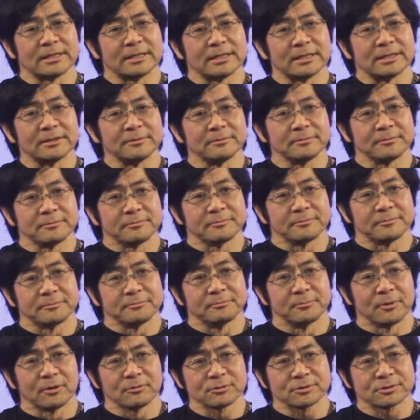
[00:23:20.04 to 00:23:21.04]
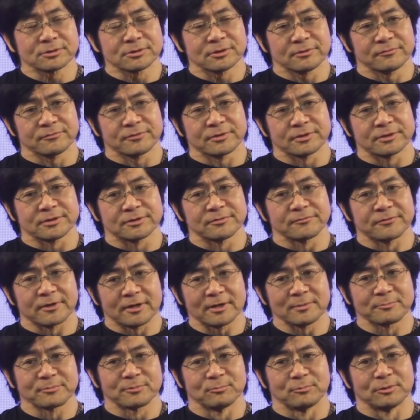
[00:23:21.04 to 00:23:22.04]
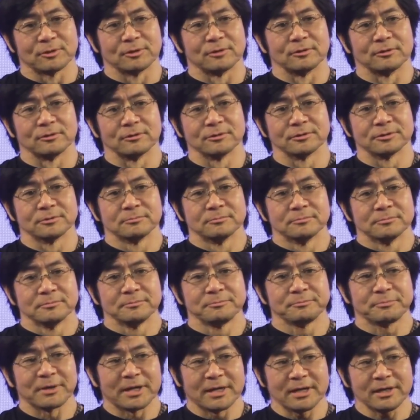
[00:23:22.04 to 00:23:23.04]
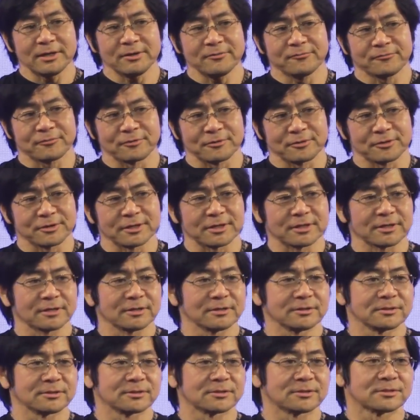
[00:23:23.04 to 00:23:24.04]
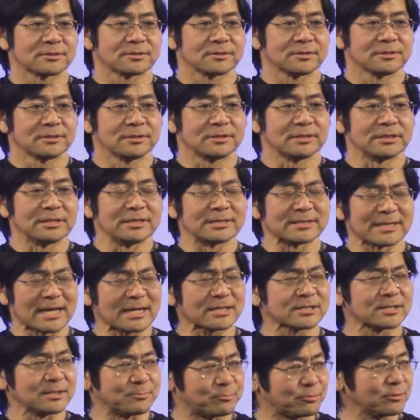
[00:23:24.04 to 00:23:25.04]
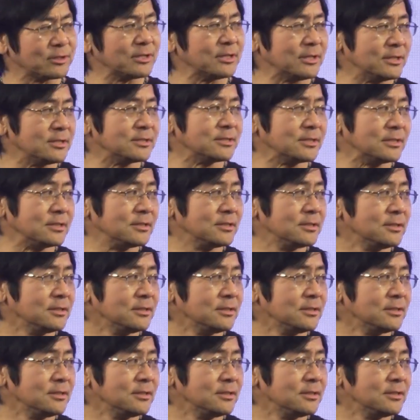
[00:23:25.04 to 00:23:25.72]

In most of the developed world, paying for things is actually pretty easy,